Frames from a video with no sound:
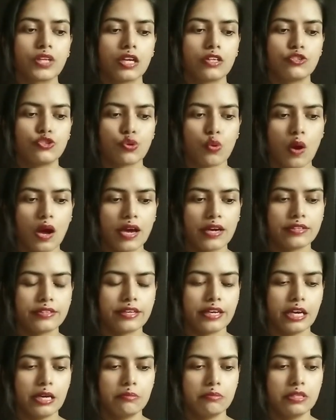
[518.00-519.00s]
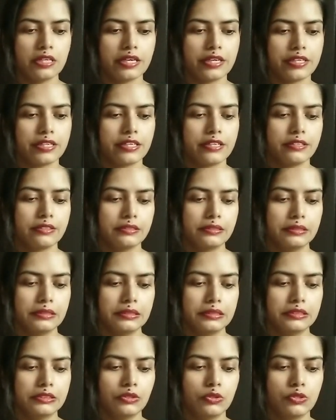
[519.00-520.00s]
try them like
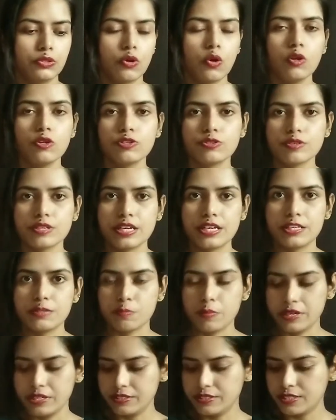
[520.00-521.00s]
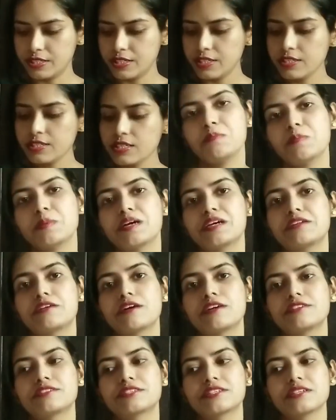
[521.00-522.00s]
on alternate basis, but
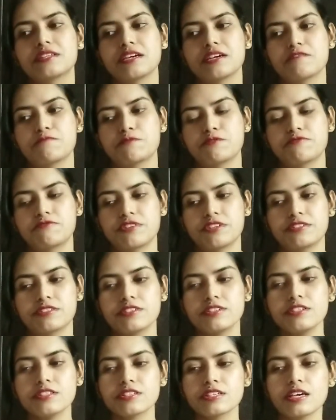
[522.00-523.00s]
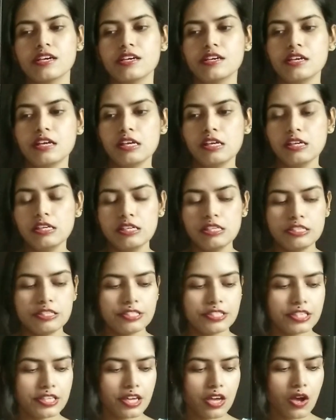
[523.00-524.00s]
I still have preferences.
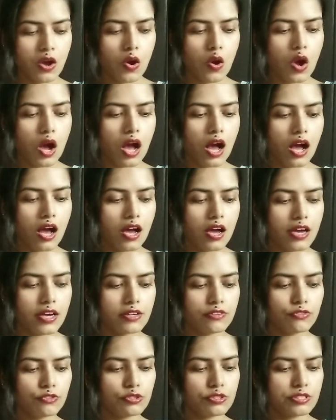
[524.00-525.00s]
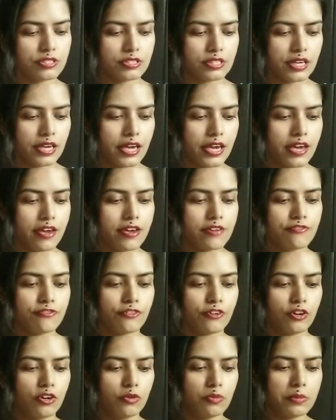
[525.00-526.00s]
So I would say
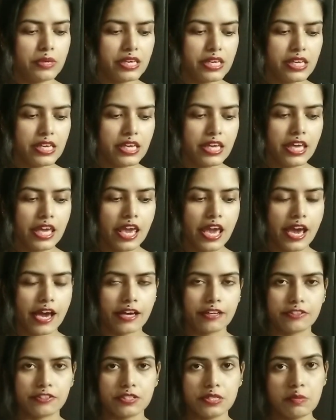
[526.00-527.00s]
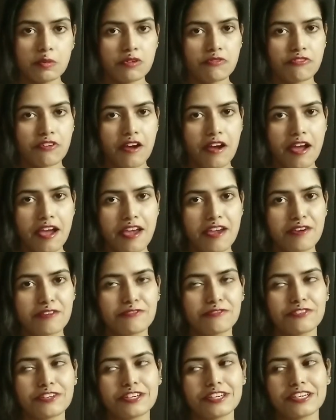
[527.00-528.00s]
for me, at number 5
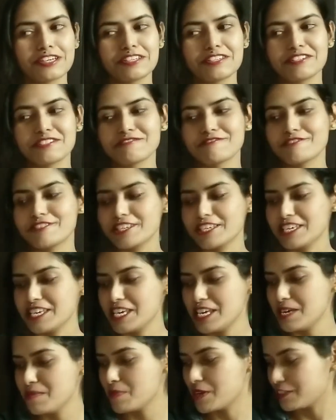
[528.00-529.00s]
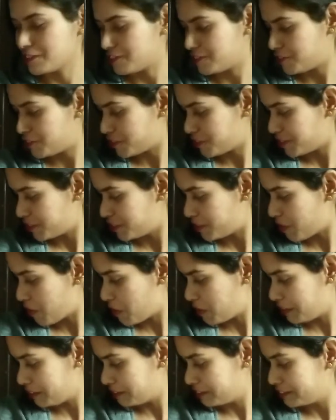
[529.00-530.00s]
is the mustard
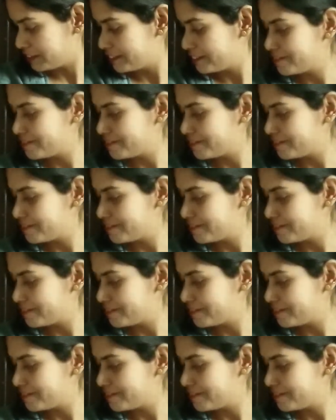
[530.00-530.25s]
oil.